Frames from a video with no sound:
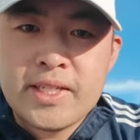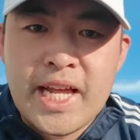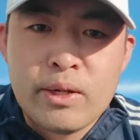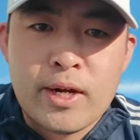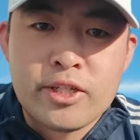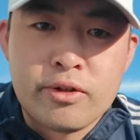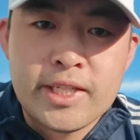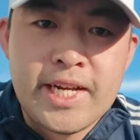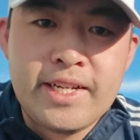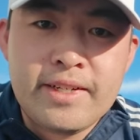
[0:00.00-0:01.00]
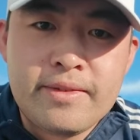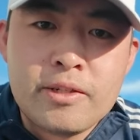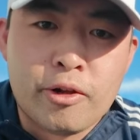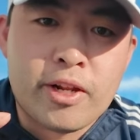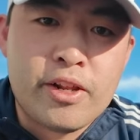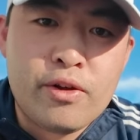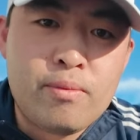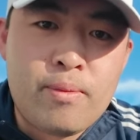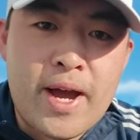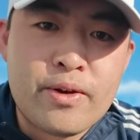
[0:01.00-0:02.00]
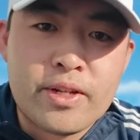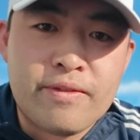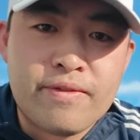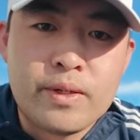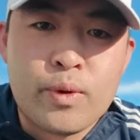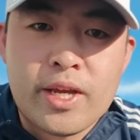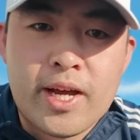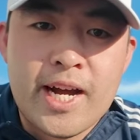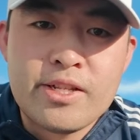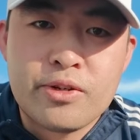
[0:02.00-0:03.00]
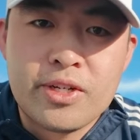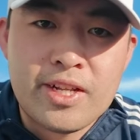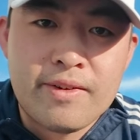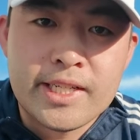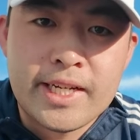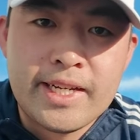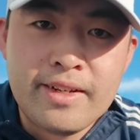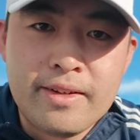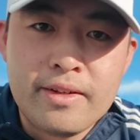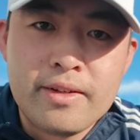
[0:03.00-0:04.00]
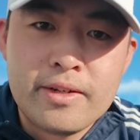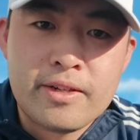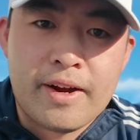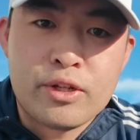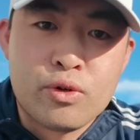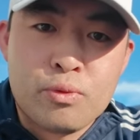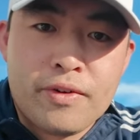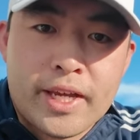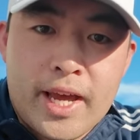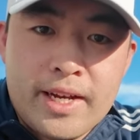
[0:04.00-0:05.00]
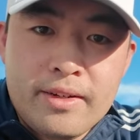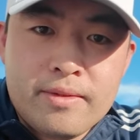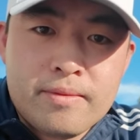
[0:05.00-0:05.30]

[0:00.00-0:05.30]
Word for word: that's what it looks like. So the little minor difference when you guys do use it and see. So I do remove again.